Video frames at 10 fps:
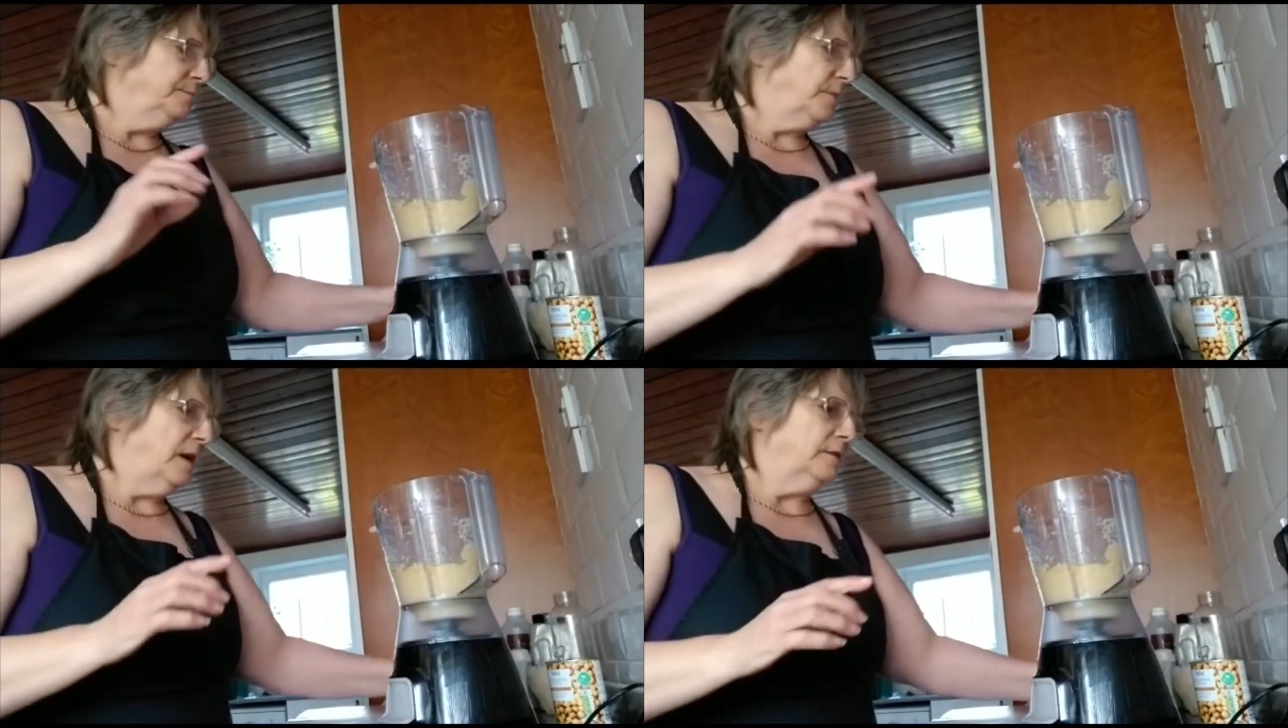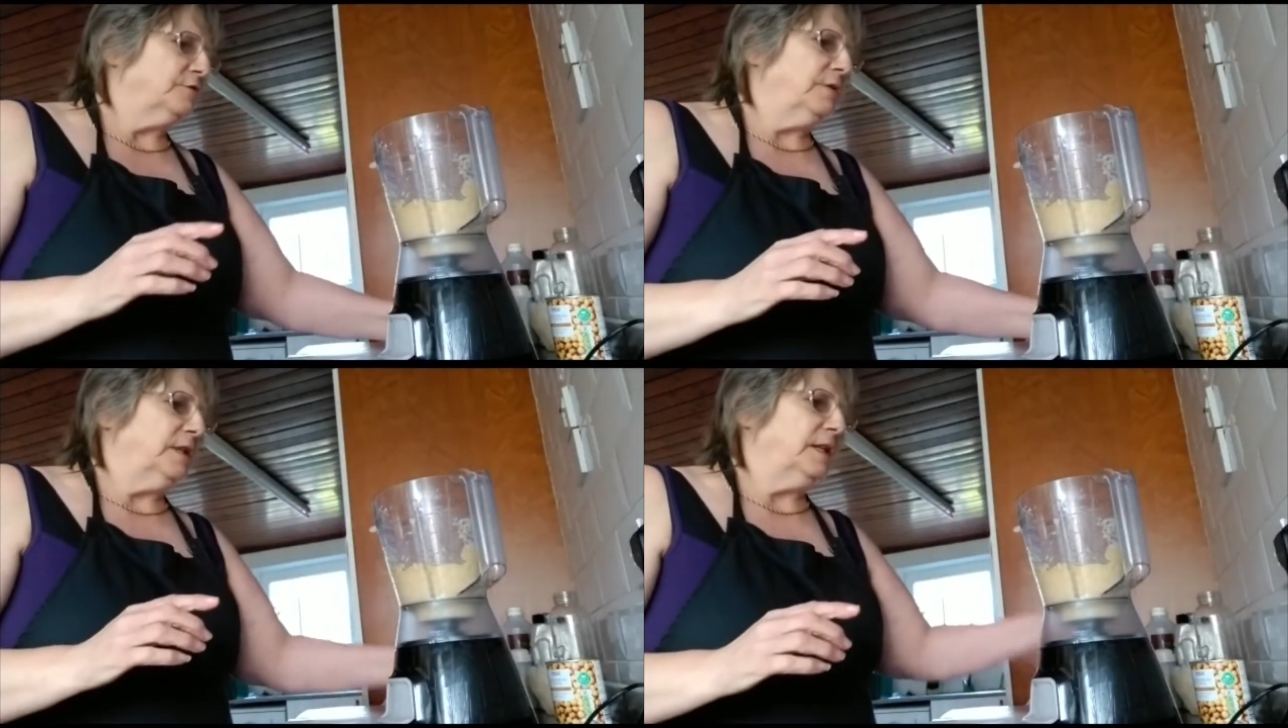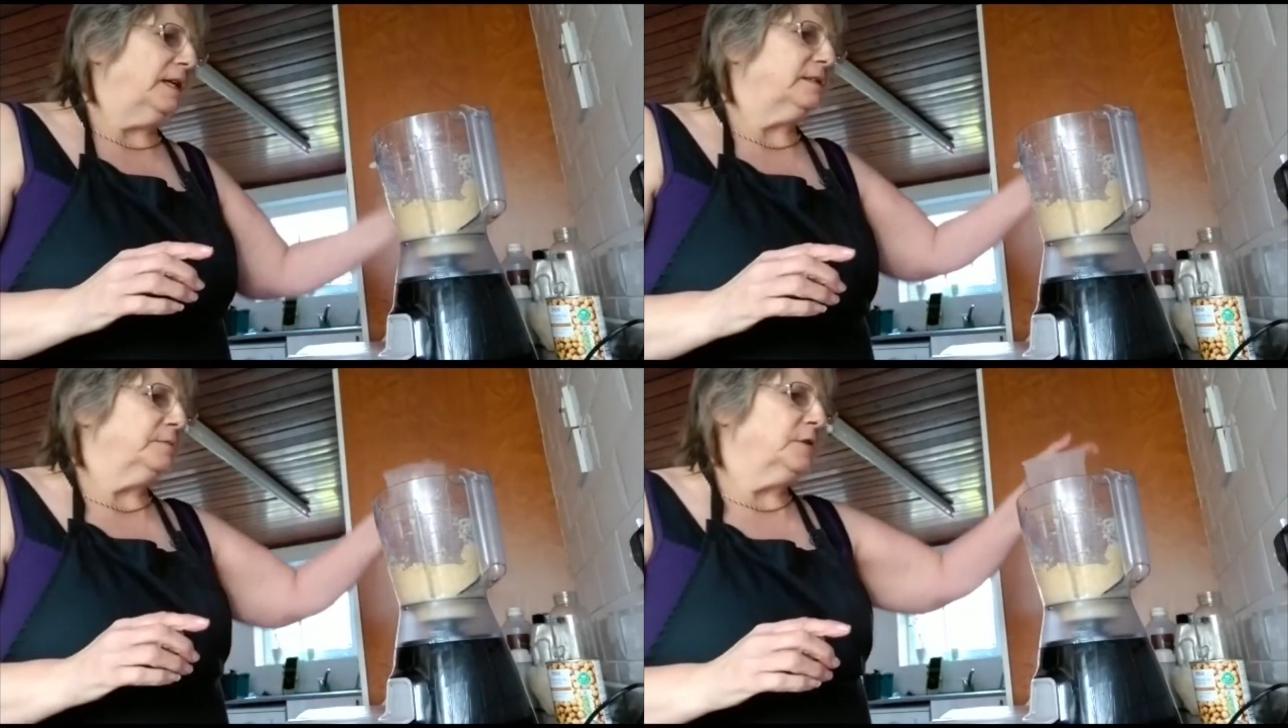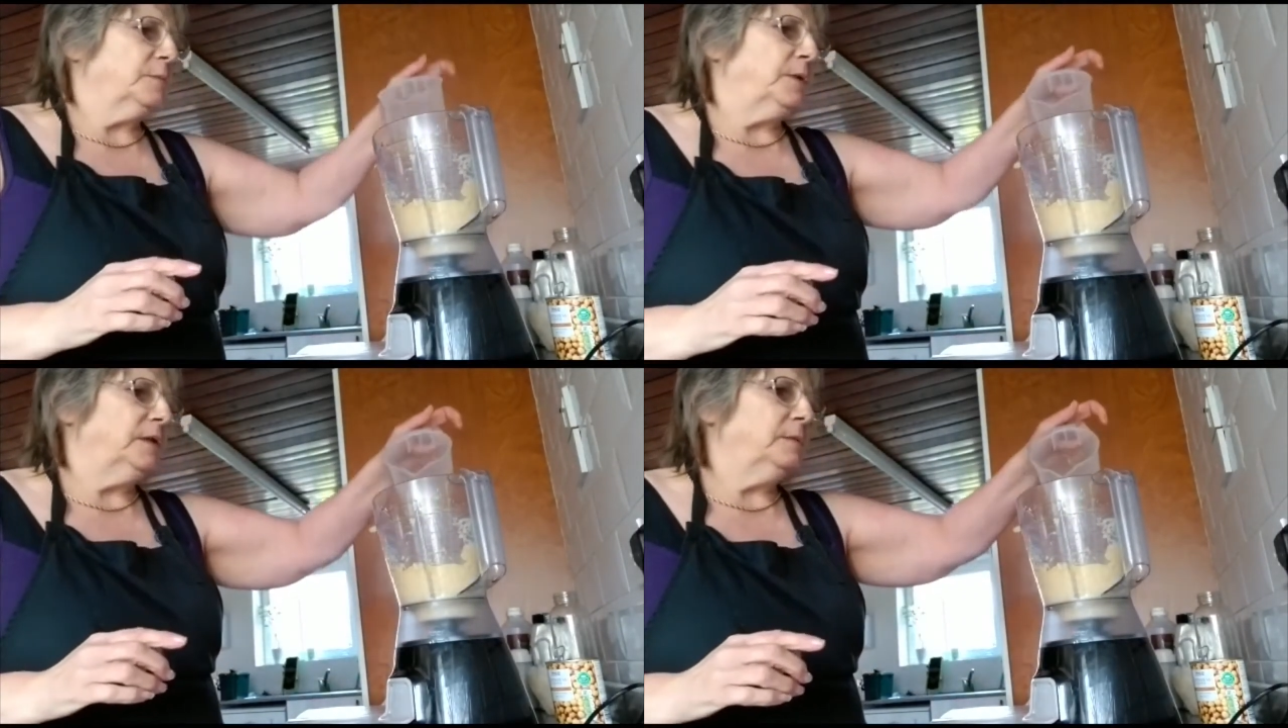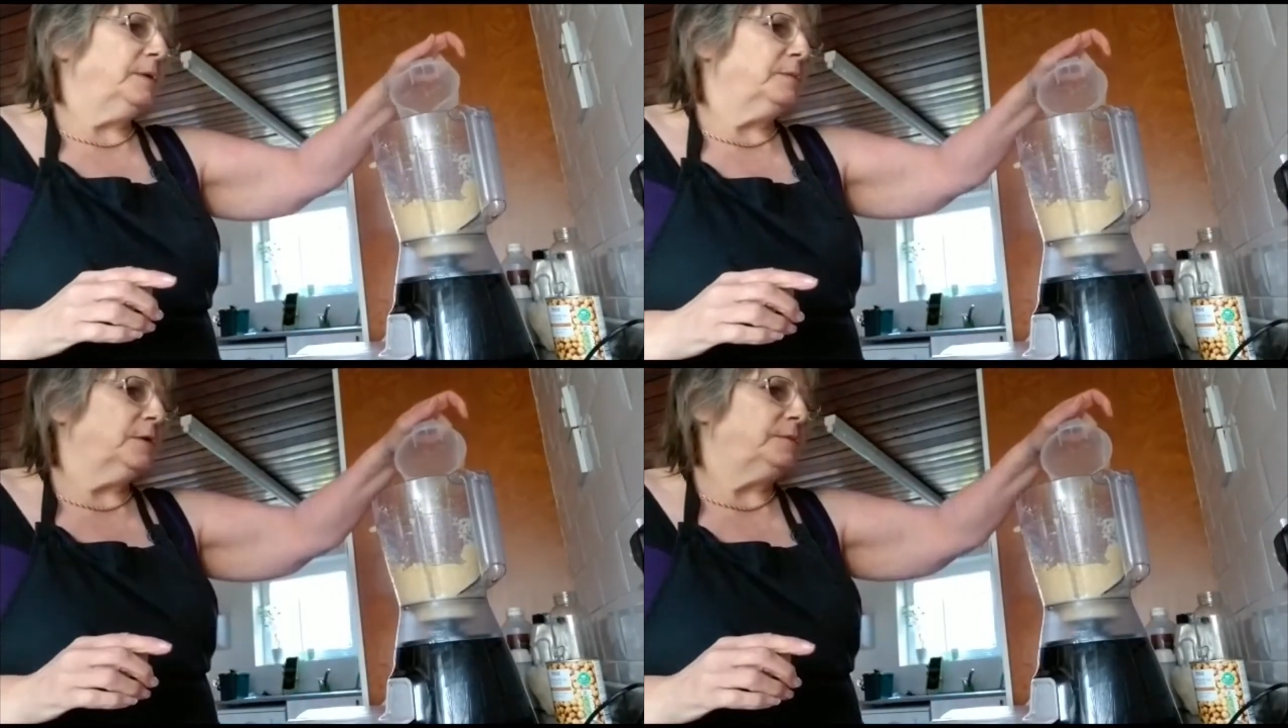That's really nice. Let's go for a little
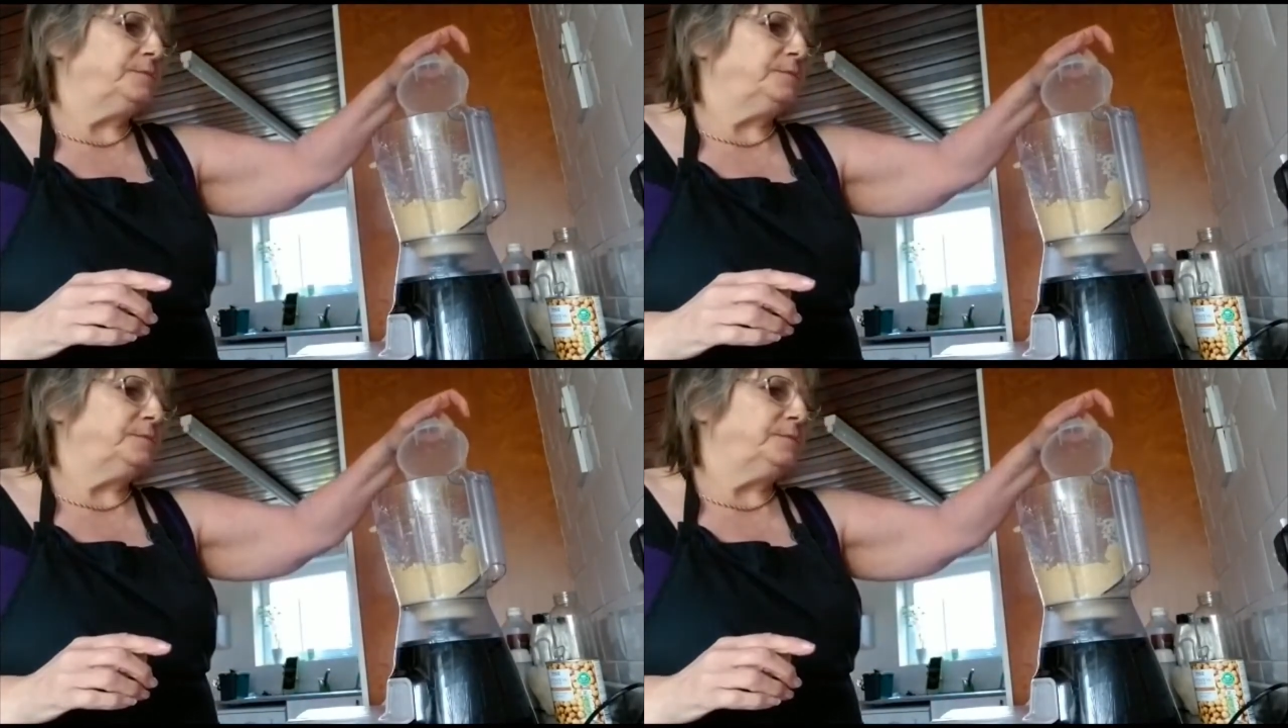bit more